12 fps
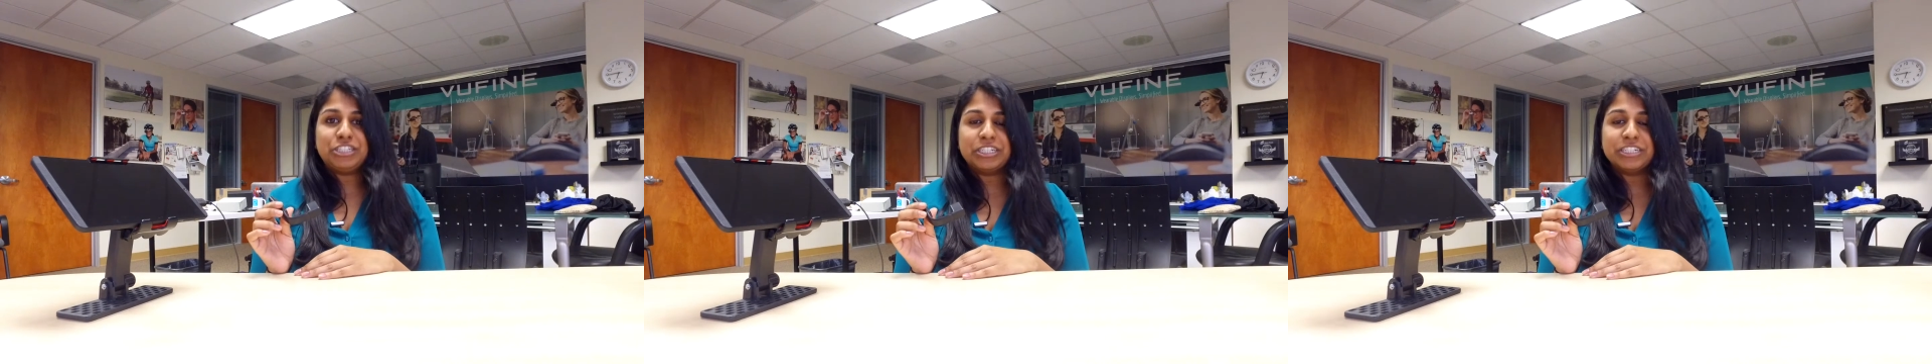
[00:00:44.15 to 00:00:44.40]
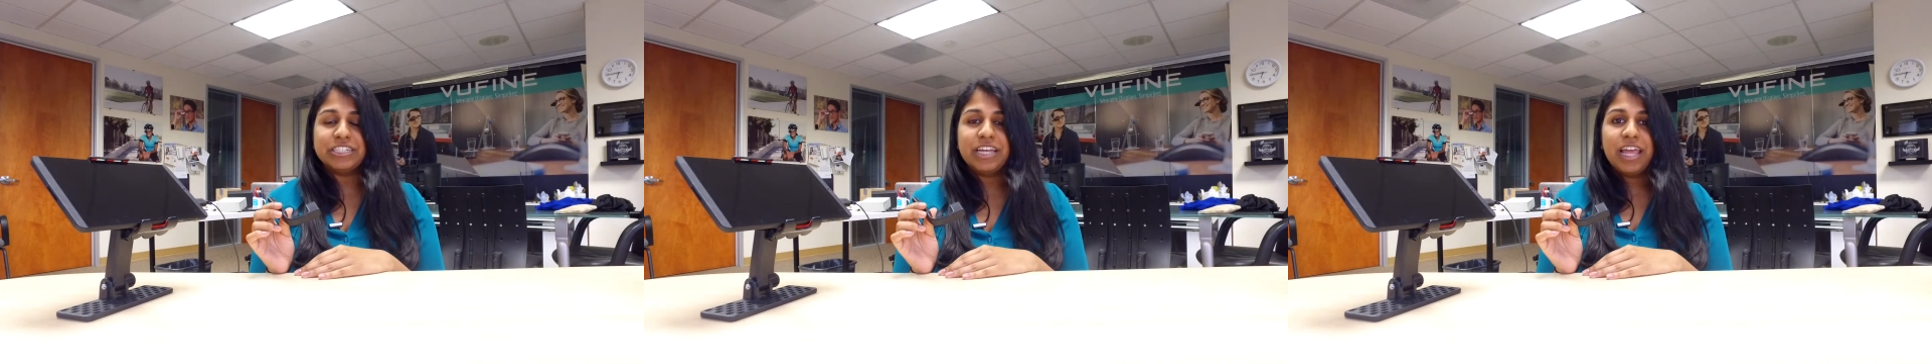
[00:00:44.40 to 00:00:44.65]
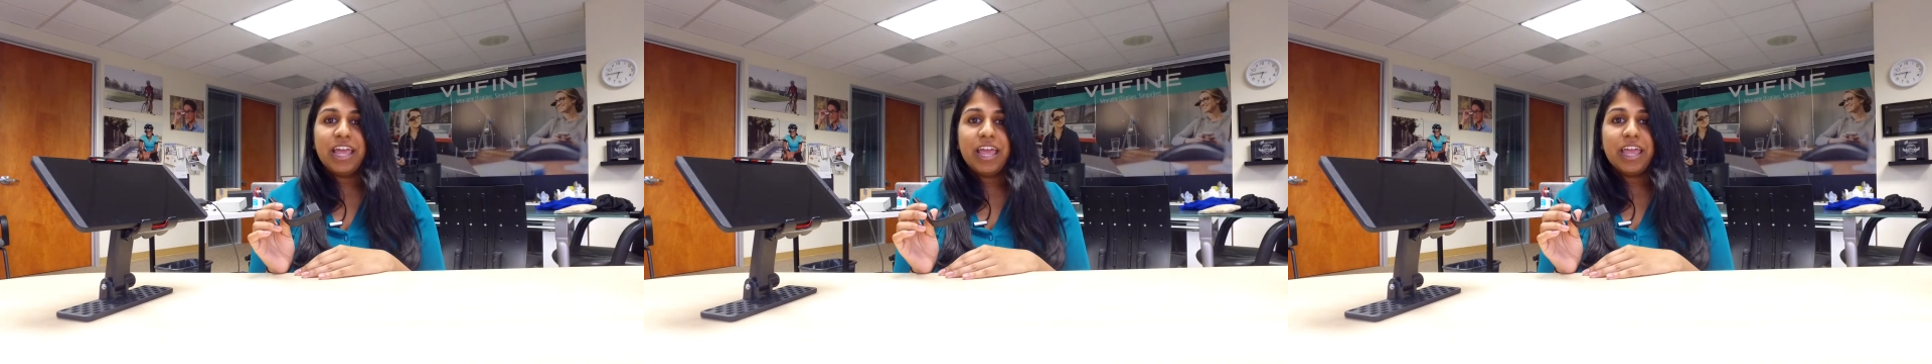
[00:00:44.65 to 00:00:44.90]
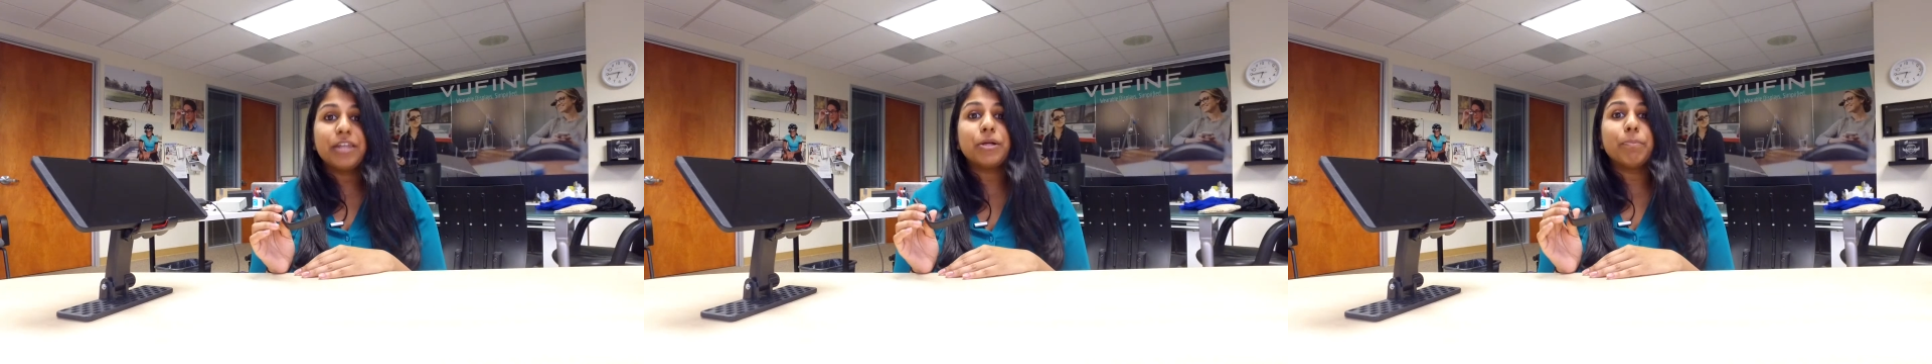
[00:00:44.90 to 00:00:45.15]
Shield,
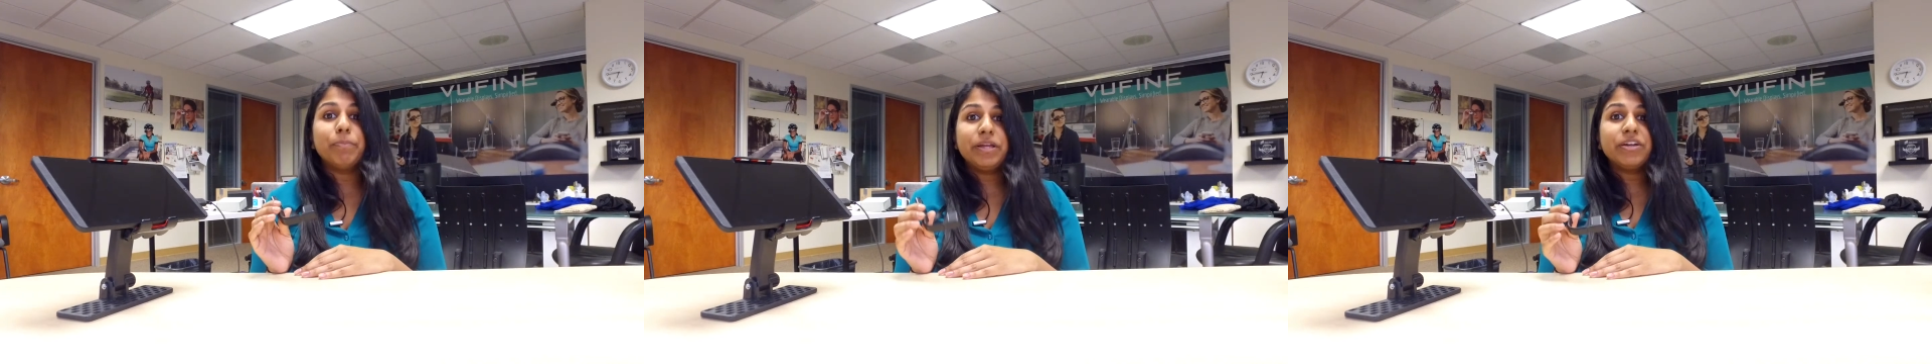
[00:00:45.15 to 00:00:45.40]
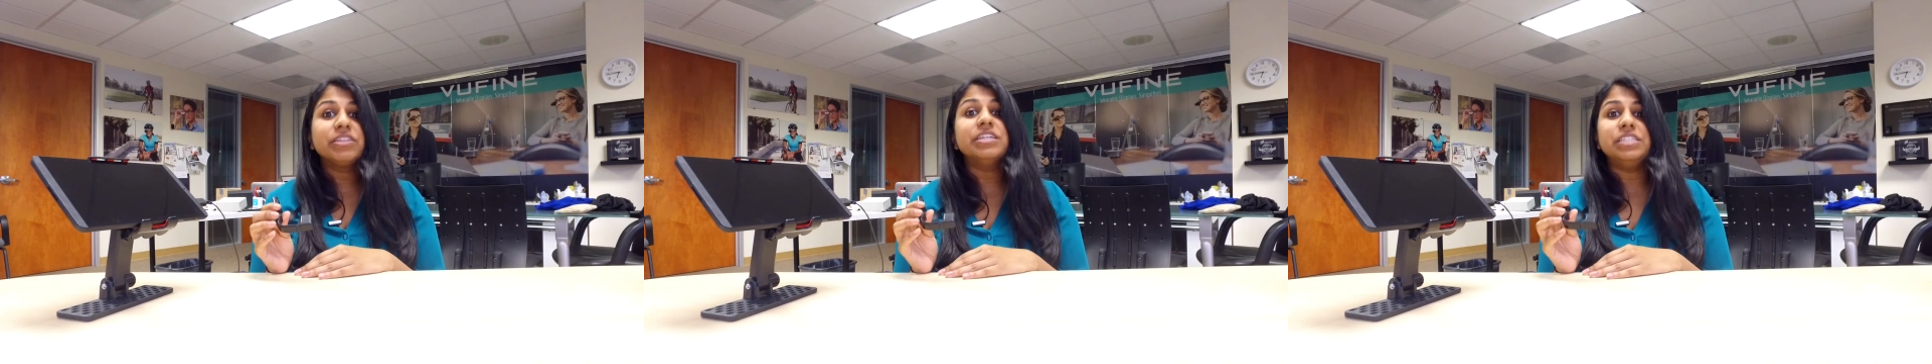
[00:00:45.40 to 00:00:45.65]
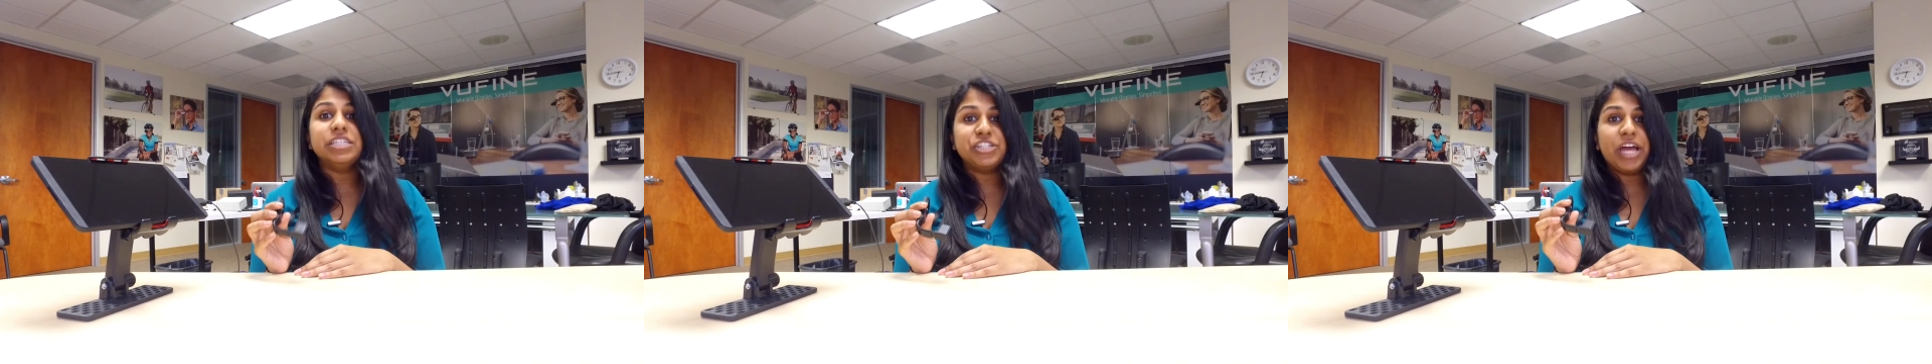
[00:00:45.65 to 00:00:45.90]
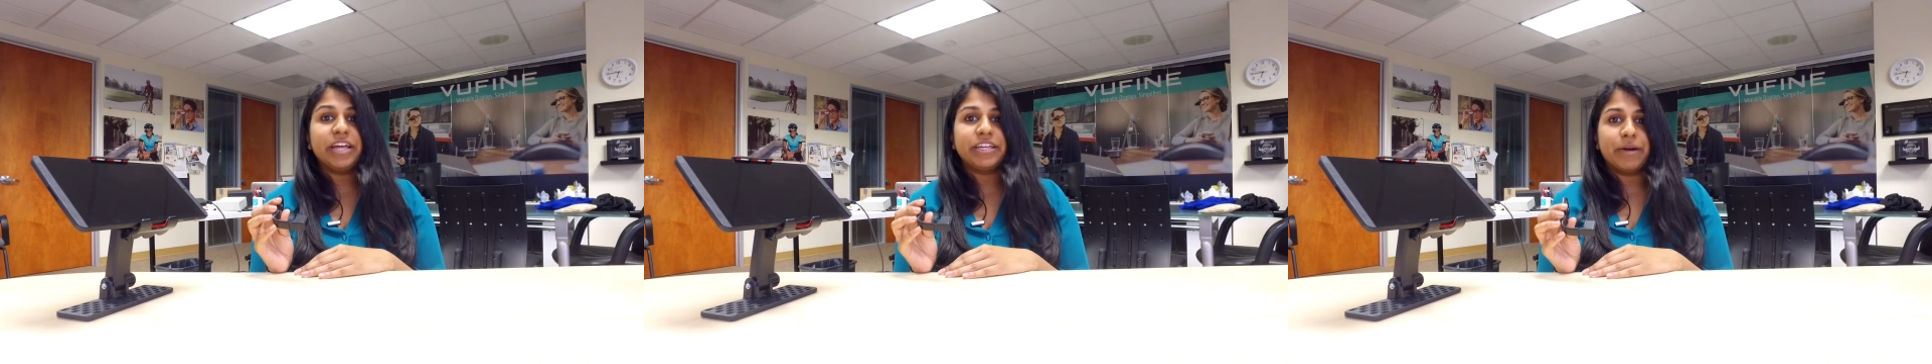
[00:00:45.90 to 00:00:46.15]
it'll mirror the
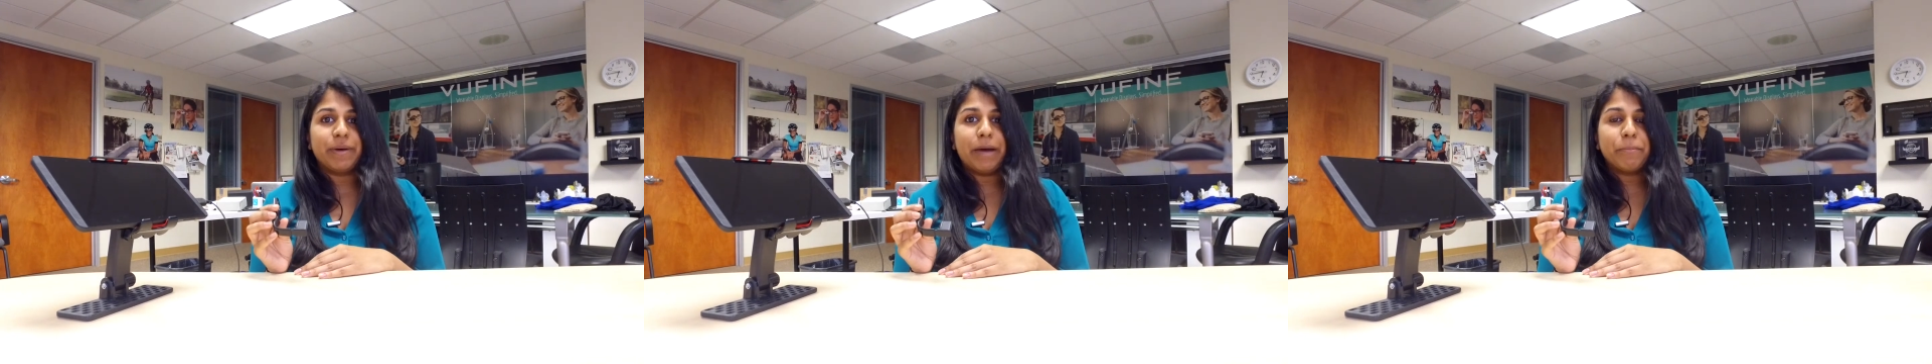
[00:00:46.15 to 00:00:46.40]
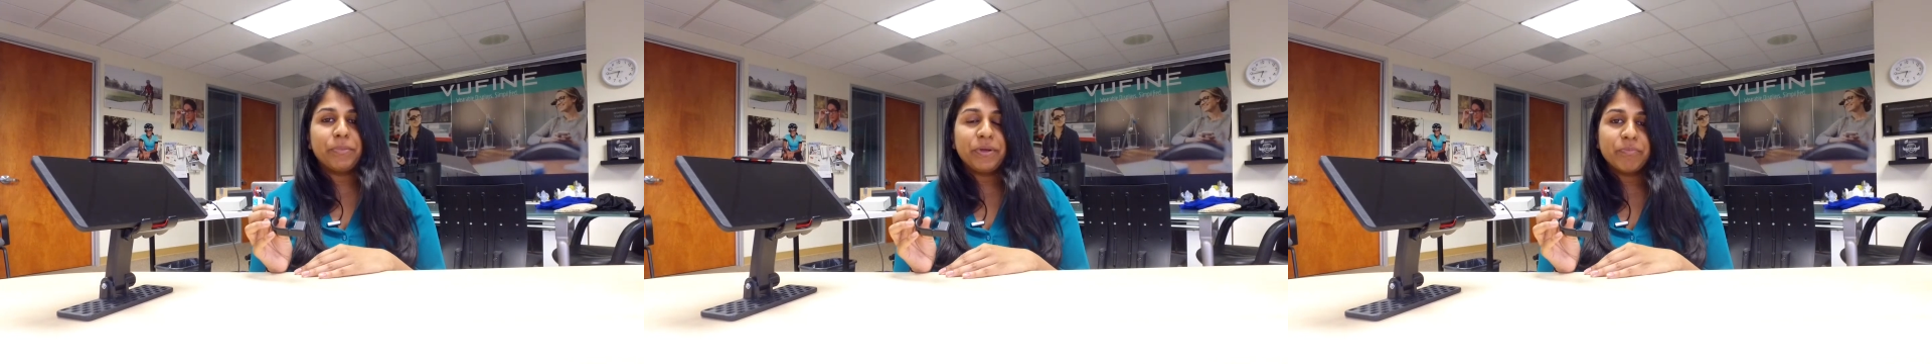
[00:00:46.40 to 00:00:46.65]
DJI Go app.